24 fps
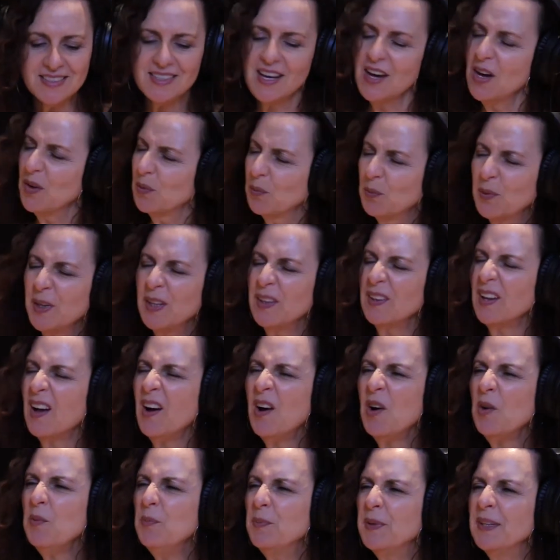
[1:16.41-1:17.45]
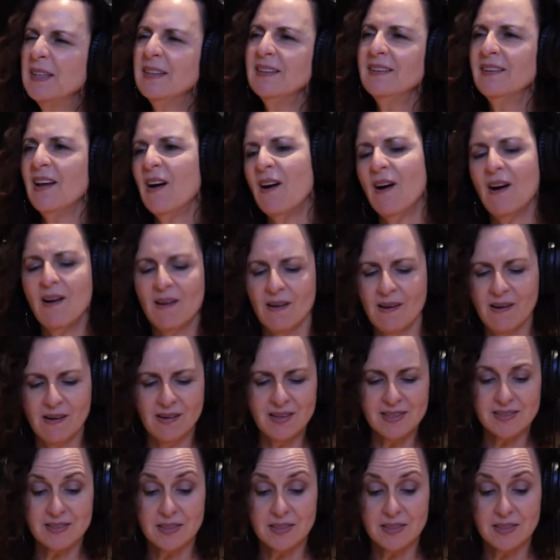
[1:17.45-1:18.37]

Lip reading: my nest was becoming